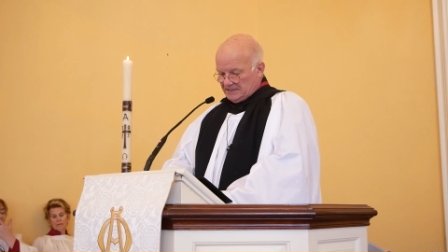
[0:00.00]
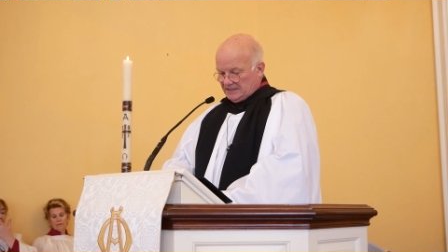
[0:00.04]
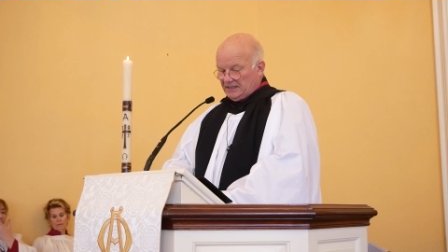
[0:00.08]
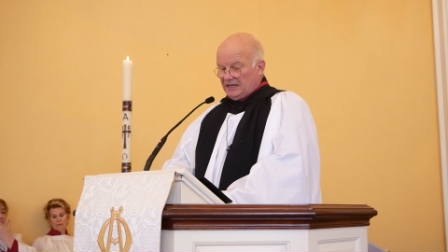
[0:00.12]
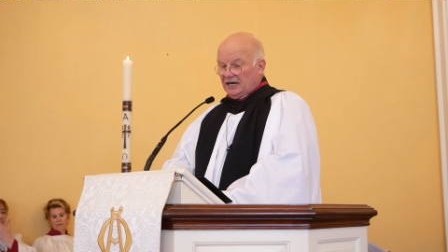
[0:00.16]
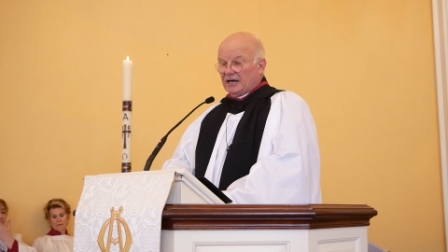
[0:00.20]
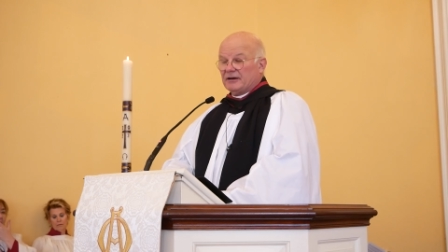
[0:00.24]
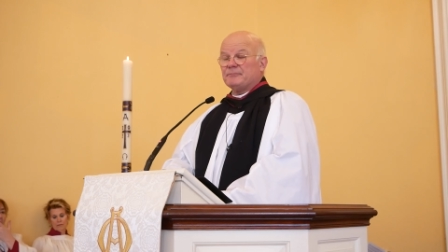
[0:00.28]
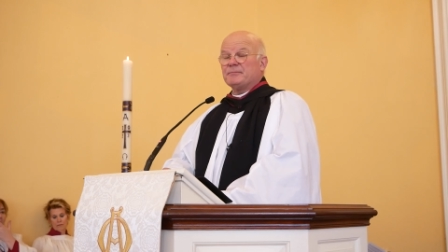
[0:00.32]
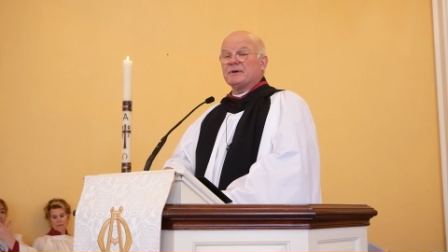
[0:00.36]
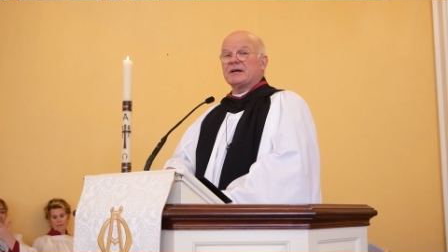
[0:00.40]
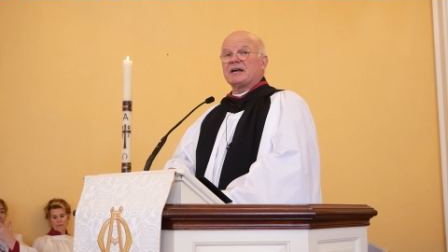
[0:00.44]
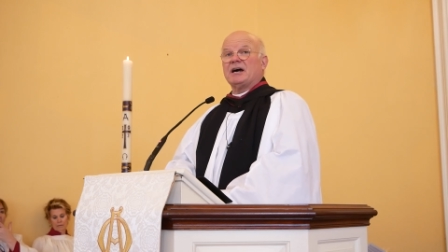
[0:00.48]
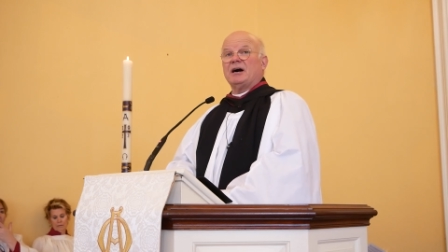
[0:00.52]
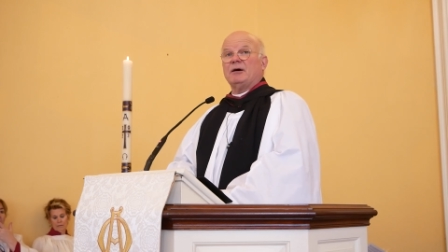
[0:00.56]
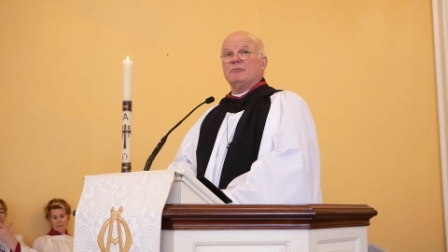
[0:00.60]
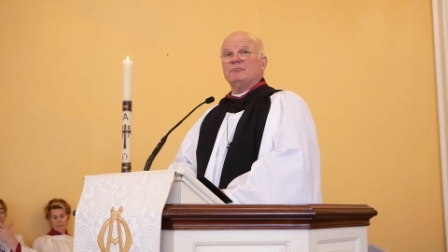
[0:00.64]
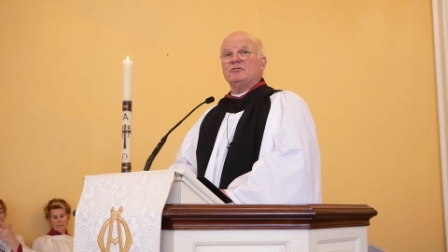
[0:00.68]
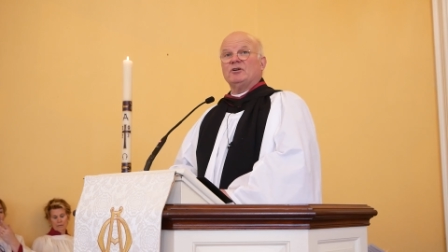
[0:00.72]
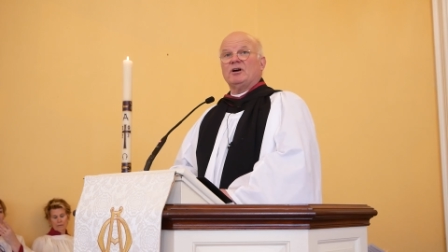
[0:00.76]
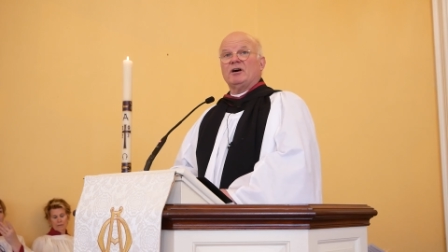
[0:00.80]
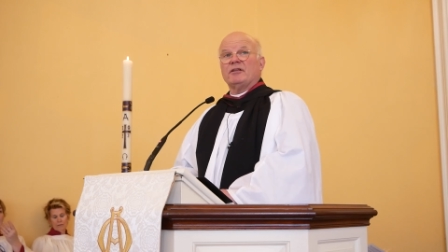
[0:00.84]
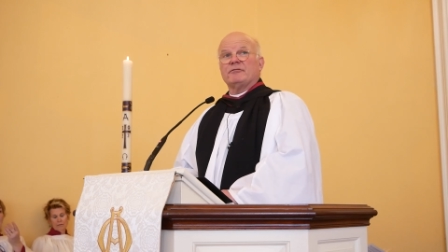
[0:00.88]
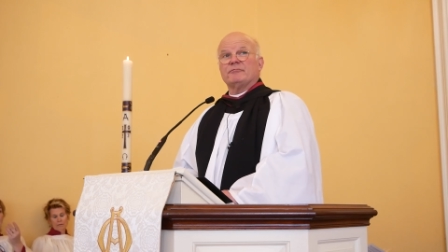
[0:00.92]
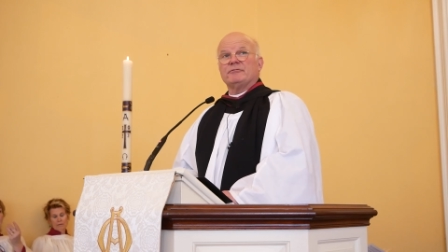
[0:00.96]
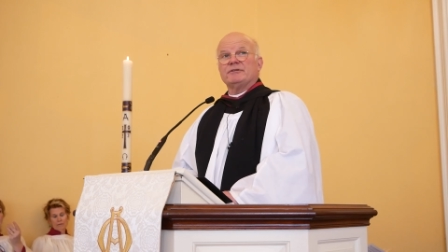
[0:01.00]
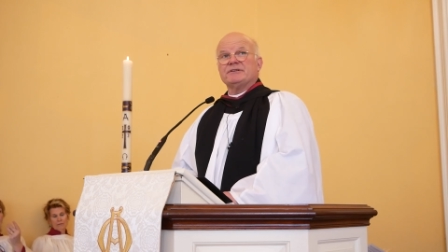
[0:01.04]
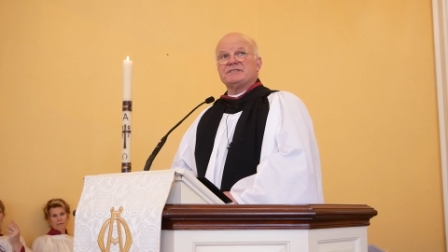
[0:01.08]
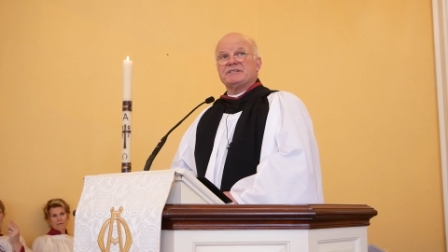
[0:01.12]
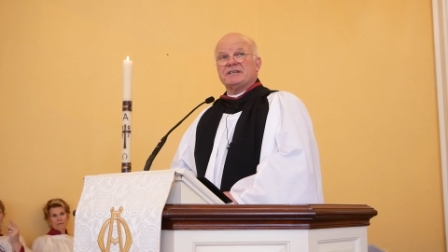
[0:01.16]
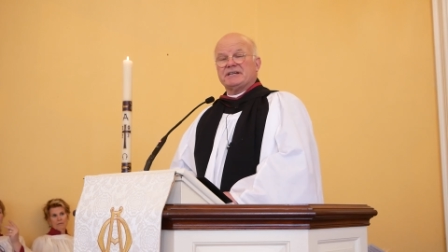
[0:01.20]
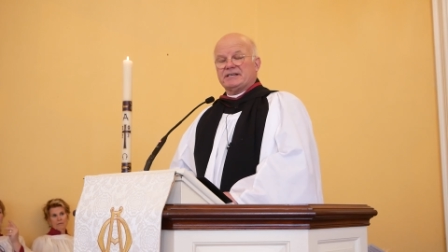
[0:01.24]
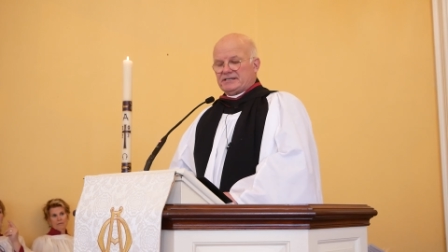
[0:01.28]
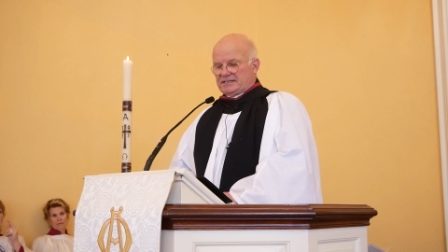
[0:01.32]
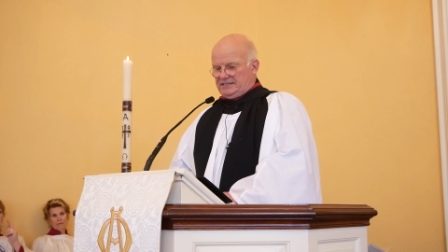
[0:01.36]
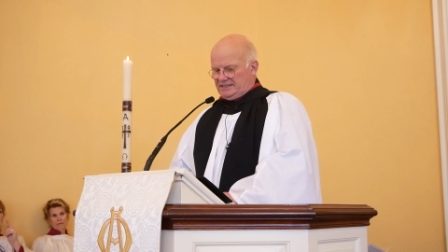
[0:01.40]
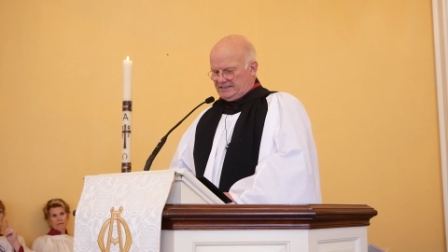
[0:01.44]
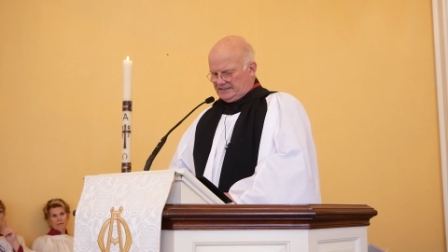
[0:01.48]
I've become rather
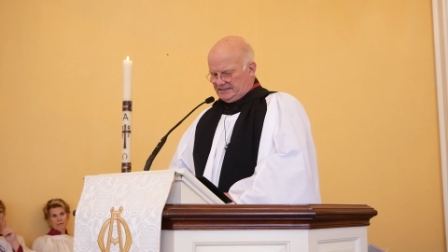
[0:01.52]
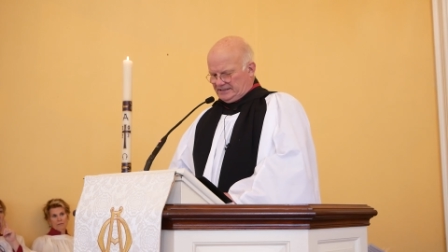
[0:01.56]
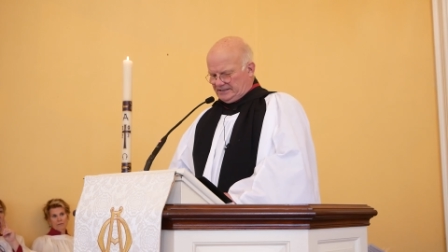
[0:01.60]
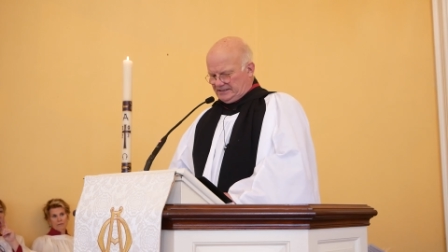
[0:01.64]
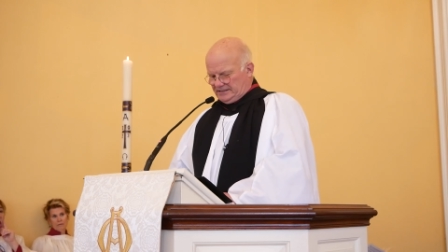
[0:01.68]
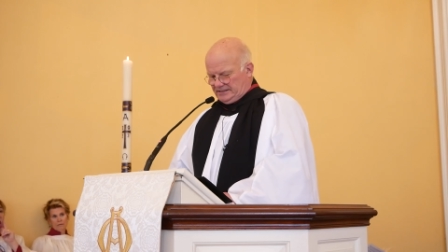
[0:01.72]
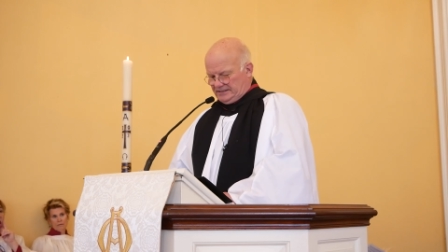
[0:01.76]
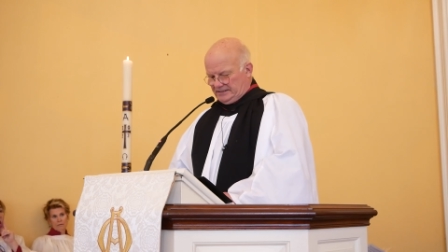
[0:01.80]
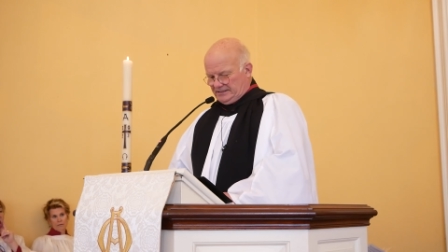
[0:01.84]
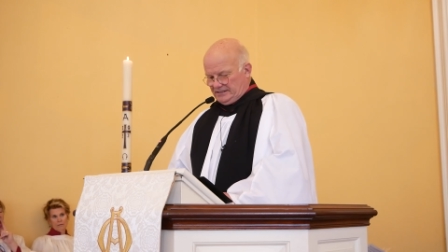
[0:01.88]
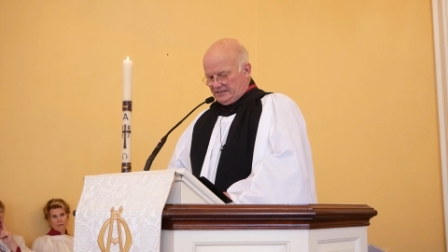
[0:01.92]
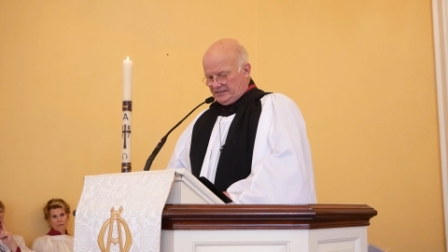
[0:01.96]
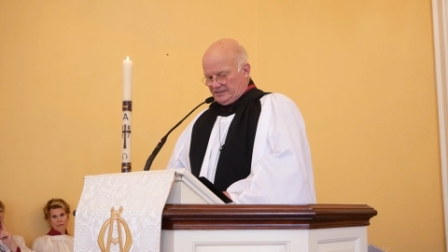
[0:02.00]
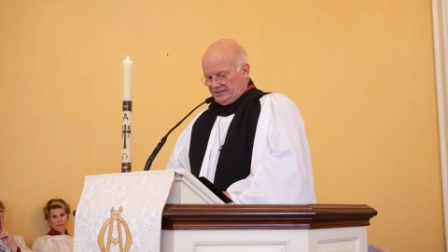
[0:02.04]
addicted